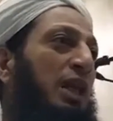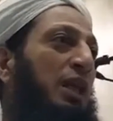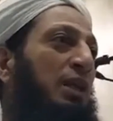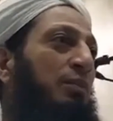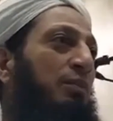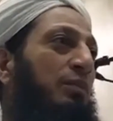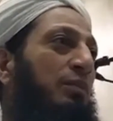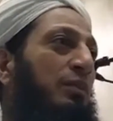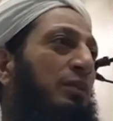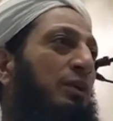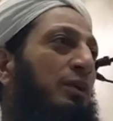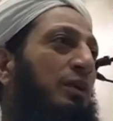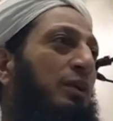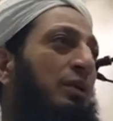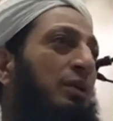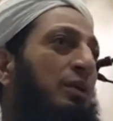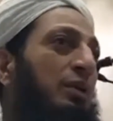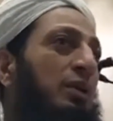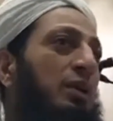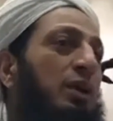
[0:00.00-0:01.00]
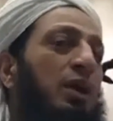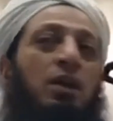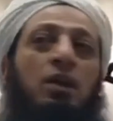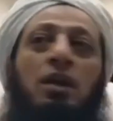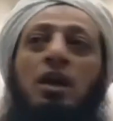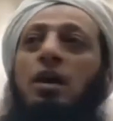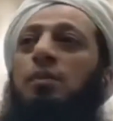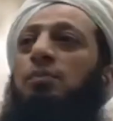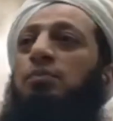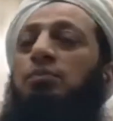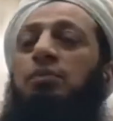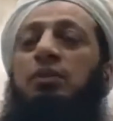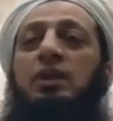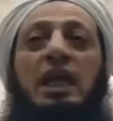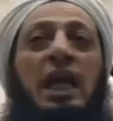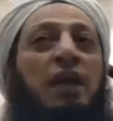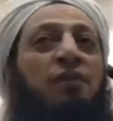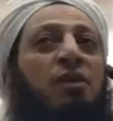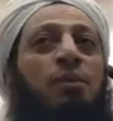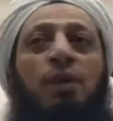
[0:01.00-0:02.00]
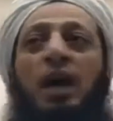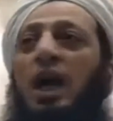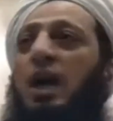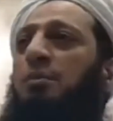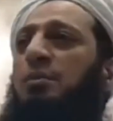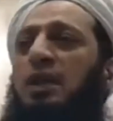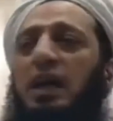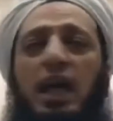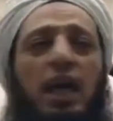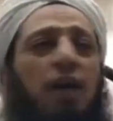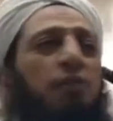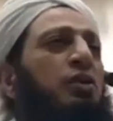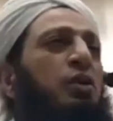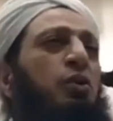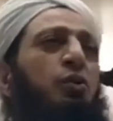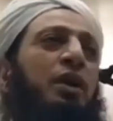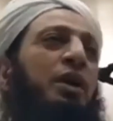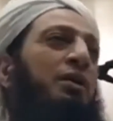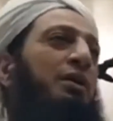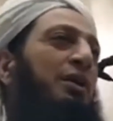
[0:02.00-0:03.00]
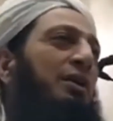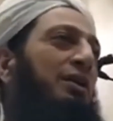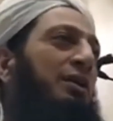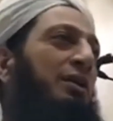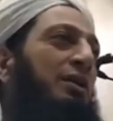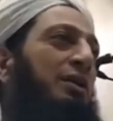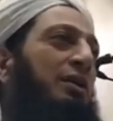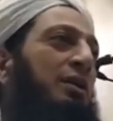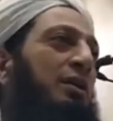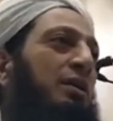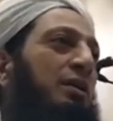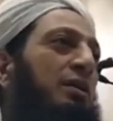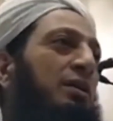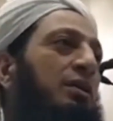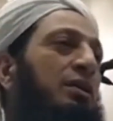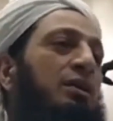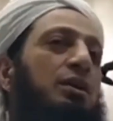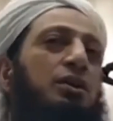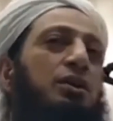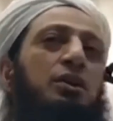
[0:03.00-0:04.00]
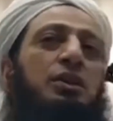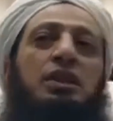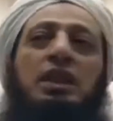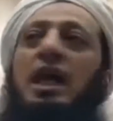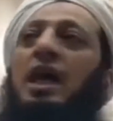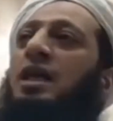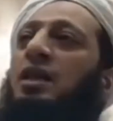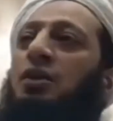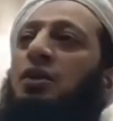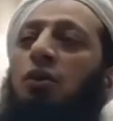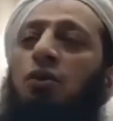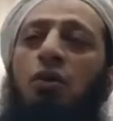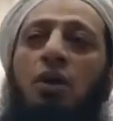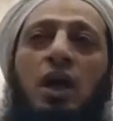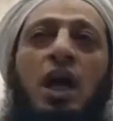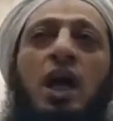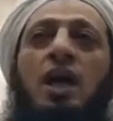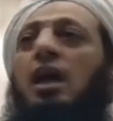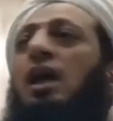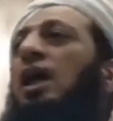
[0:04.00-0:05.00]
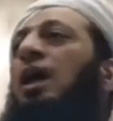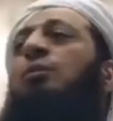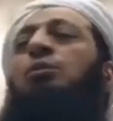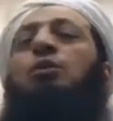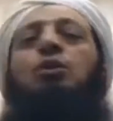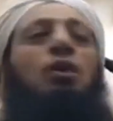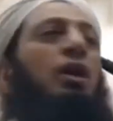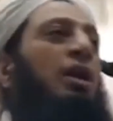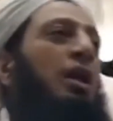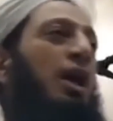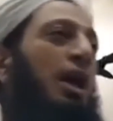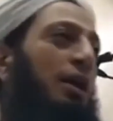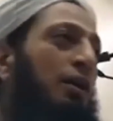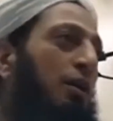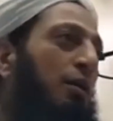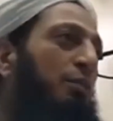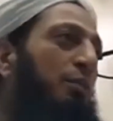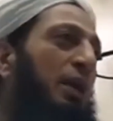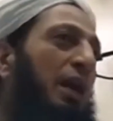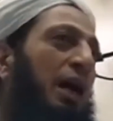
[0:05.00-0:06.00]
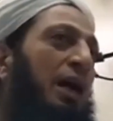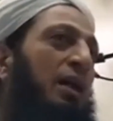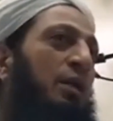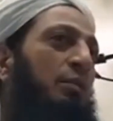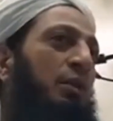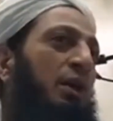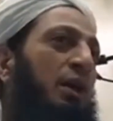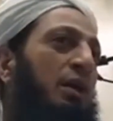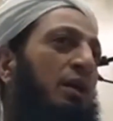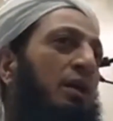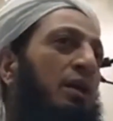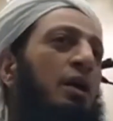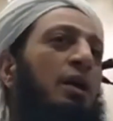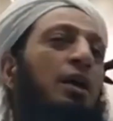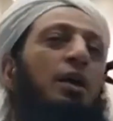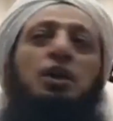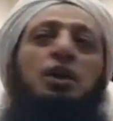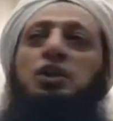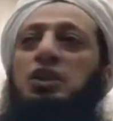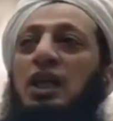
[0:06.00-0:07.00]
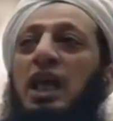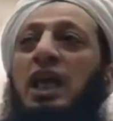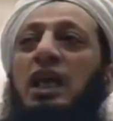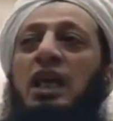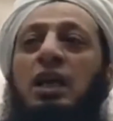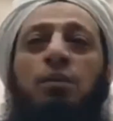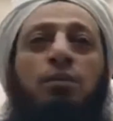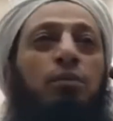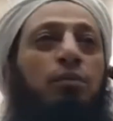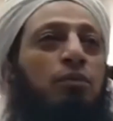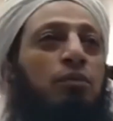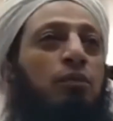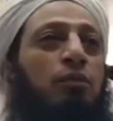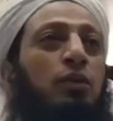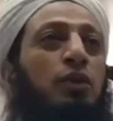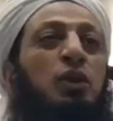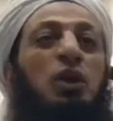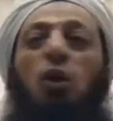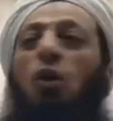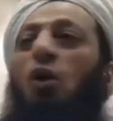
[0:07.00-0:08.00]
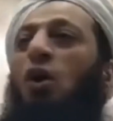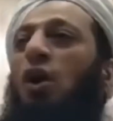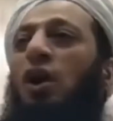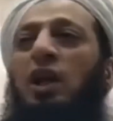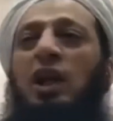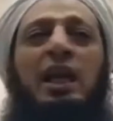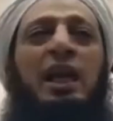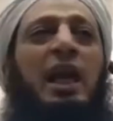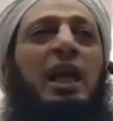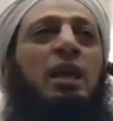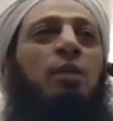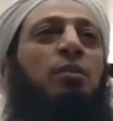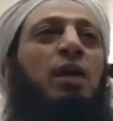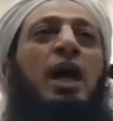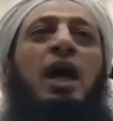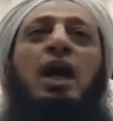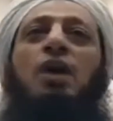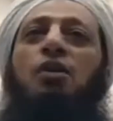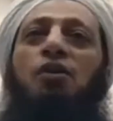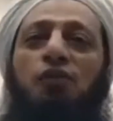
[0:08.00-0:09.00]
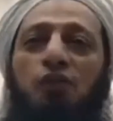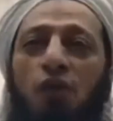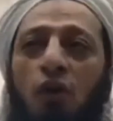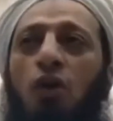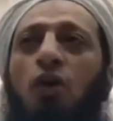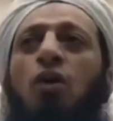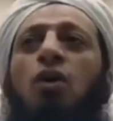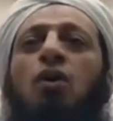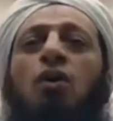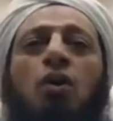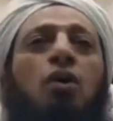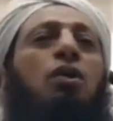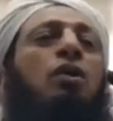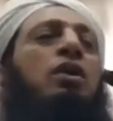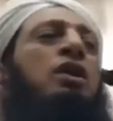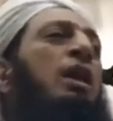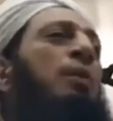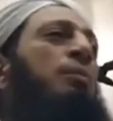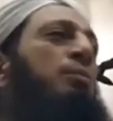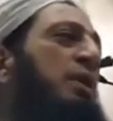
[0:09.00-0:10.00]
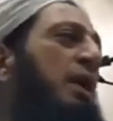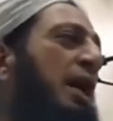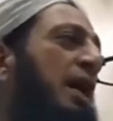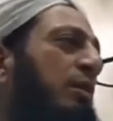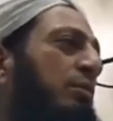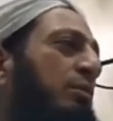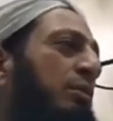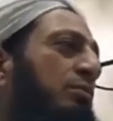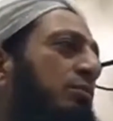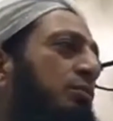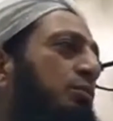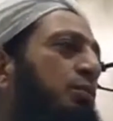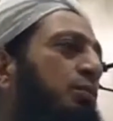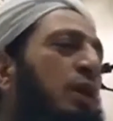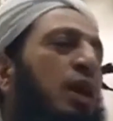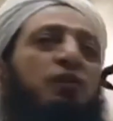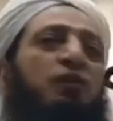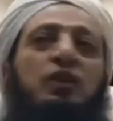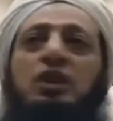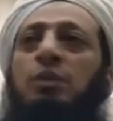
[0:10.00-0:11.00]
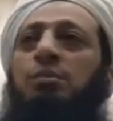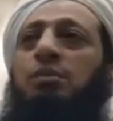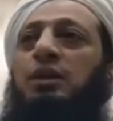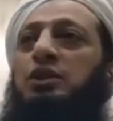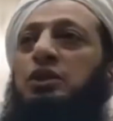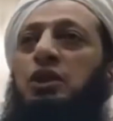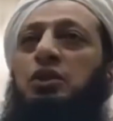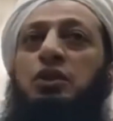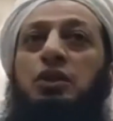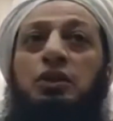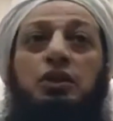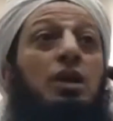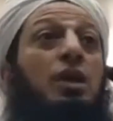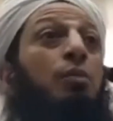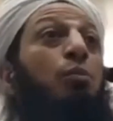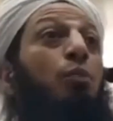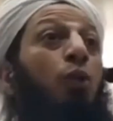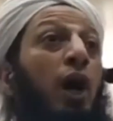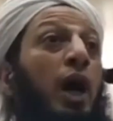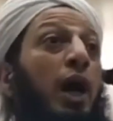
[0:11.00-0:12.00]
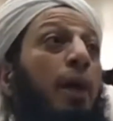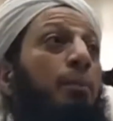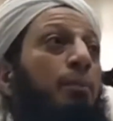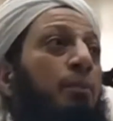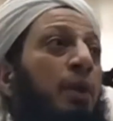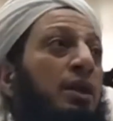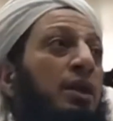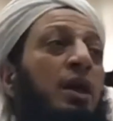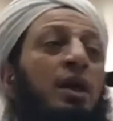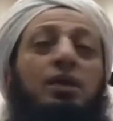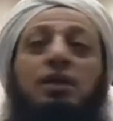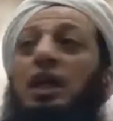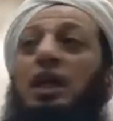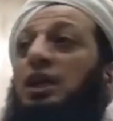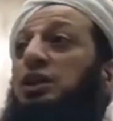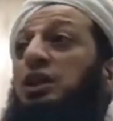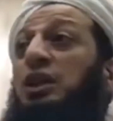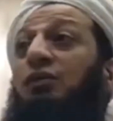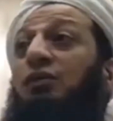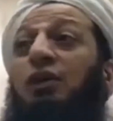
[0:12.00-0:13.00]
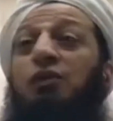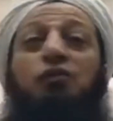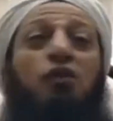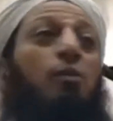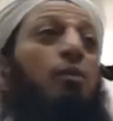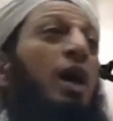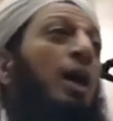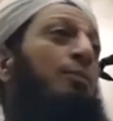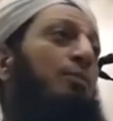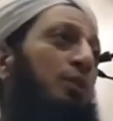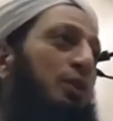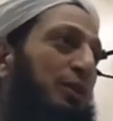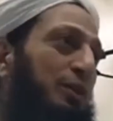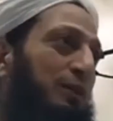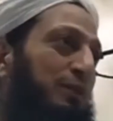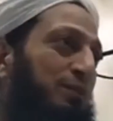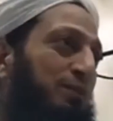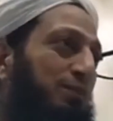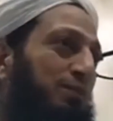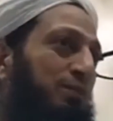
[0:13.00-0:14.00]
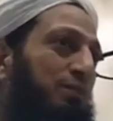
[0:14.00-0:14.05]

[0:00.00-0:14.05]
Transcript: alayhi wasallam. Allah gave him hamd everywhere. Studying the Qur'an, Alhamdulillahi Rabbil Alameen. His name, the only name out of all the Anbiya and prophets and messengers, Muhammad, that is driven from hamd.